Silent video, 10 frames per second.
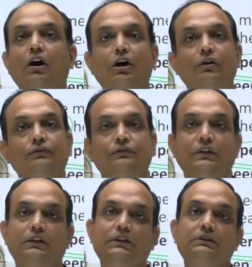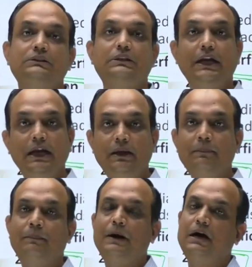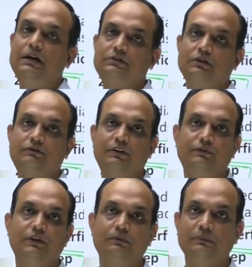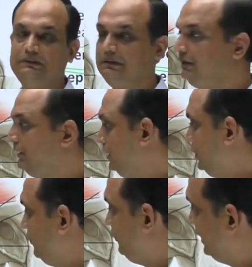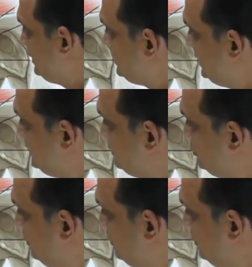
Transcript: of the three parts of different muscle First is